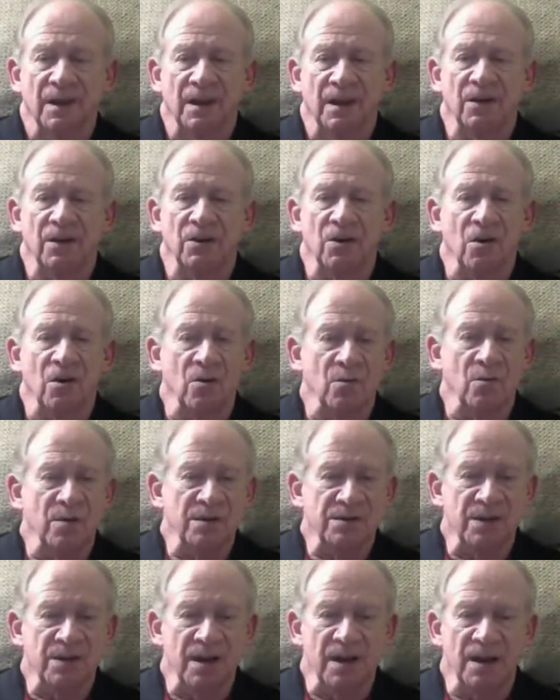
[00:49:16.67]
It
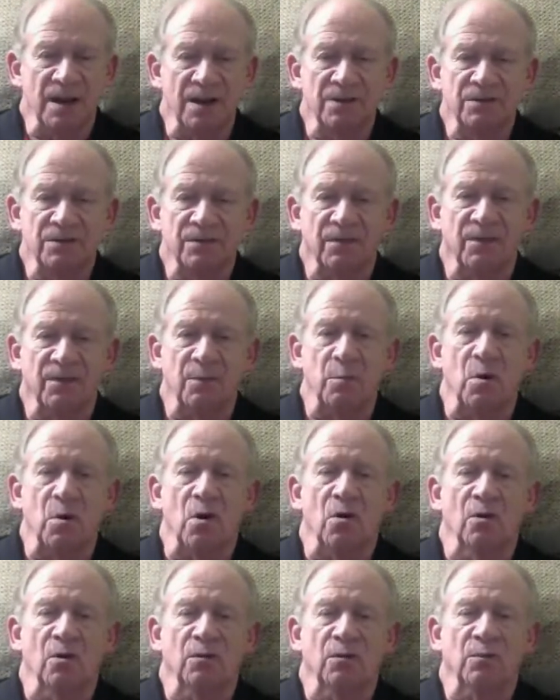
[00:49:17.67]
always has, from
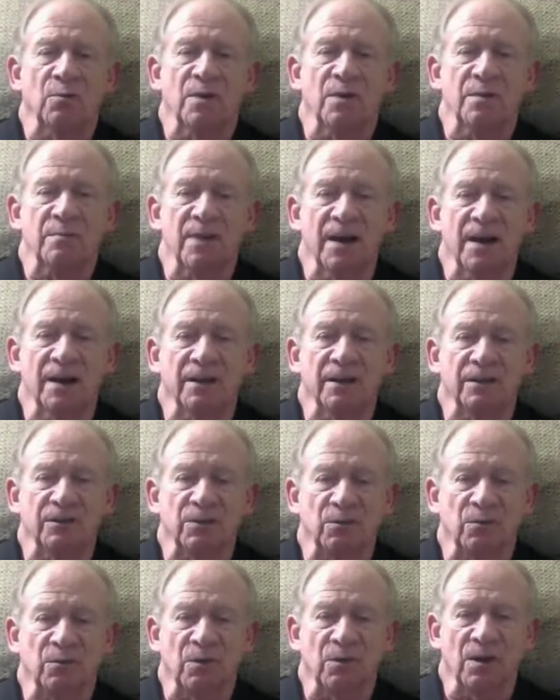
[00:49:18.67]
all the way back at
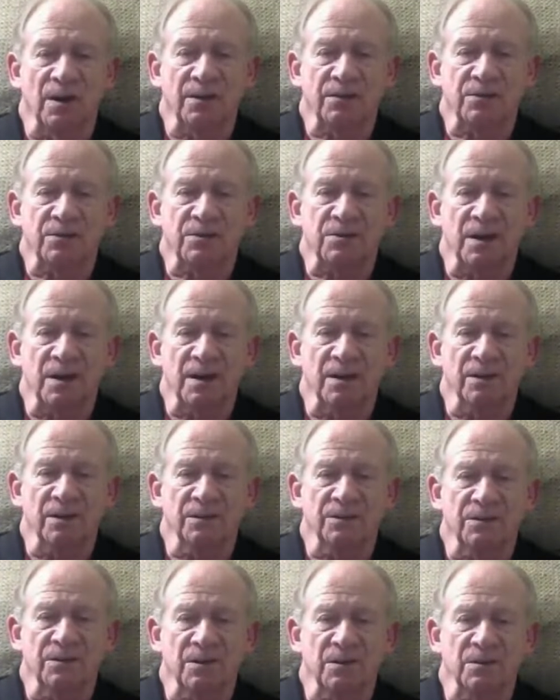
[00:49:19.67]
the
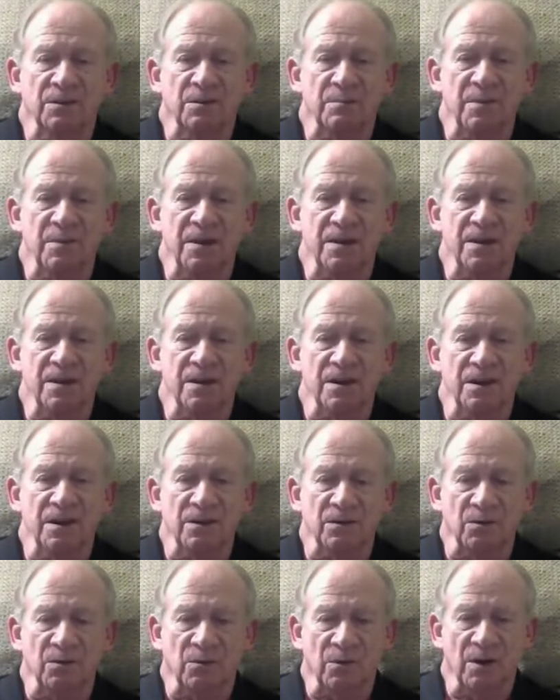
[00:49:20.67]
Rothschilds, at the beginning
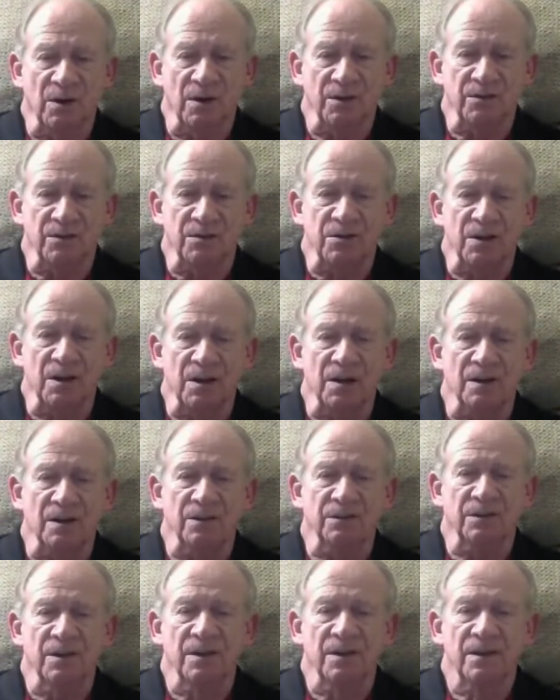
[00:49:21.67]
of the
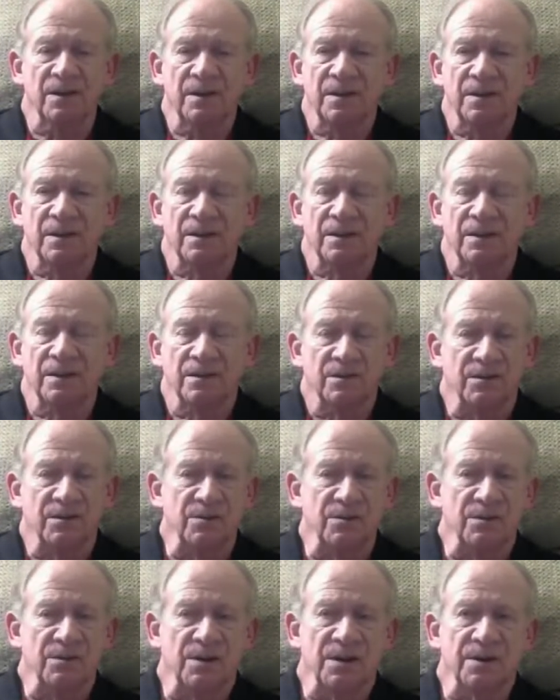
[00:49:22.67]
Rothschild,
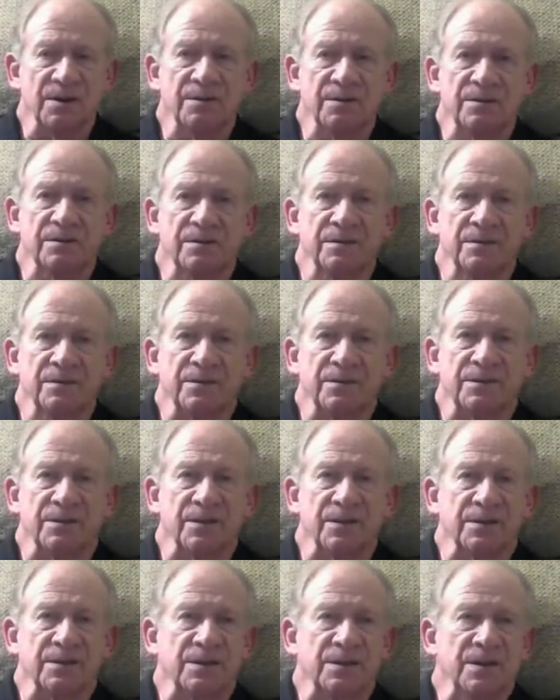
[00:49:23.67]

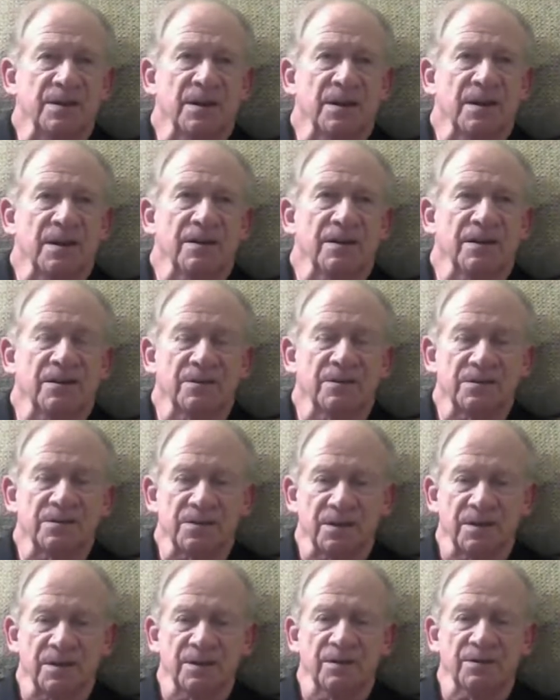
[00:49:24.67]
268 years
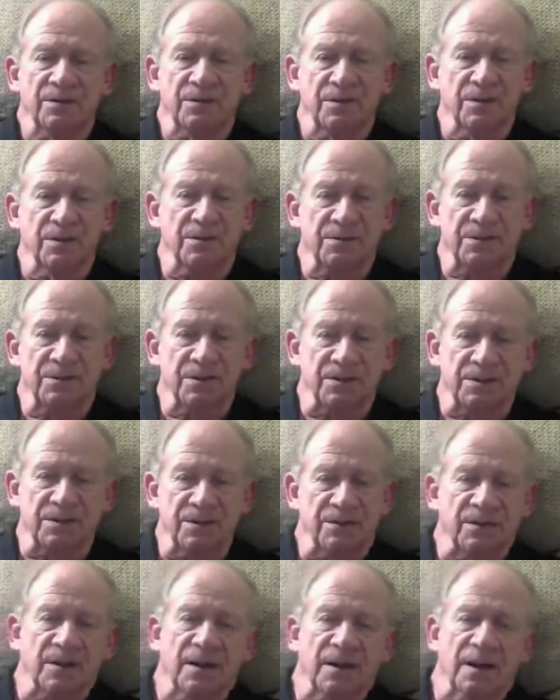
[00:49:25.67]
ago,
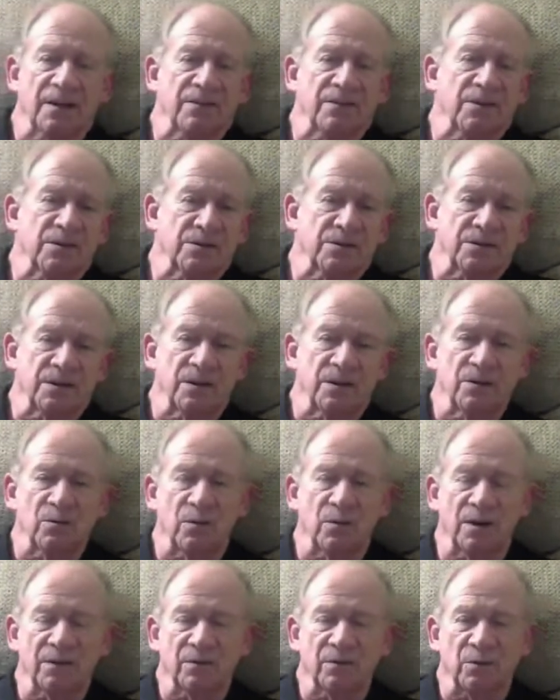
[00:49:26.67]
265 years ago,
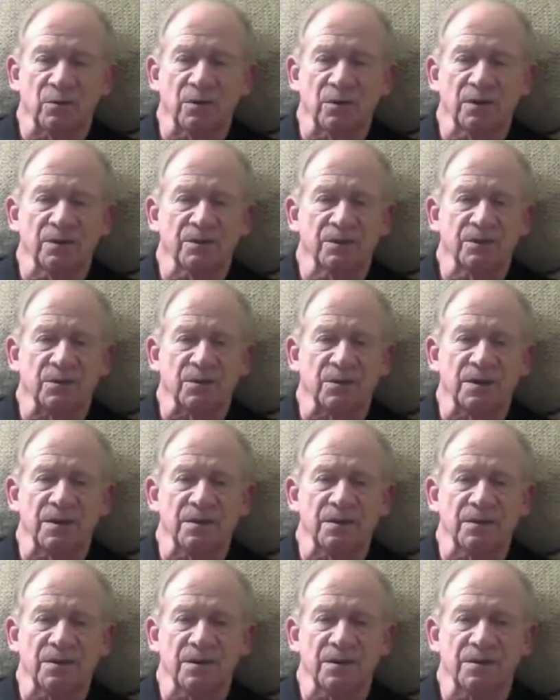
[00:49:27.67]
whatever it was,
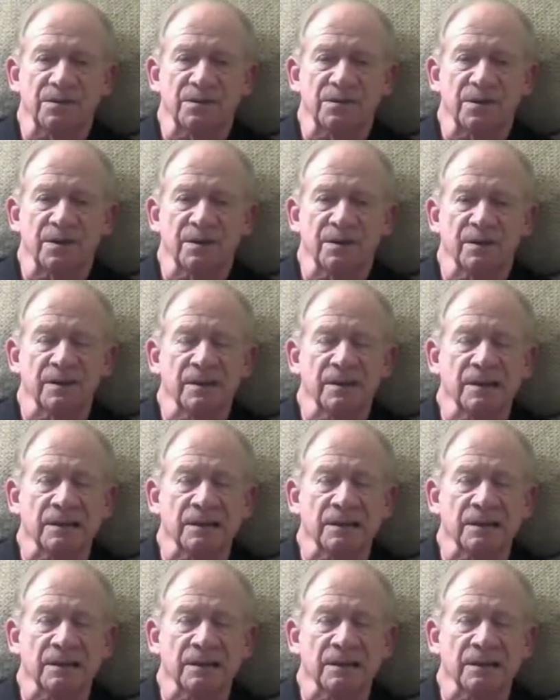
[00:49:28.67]
300 years ago,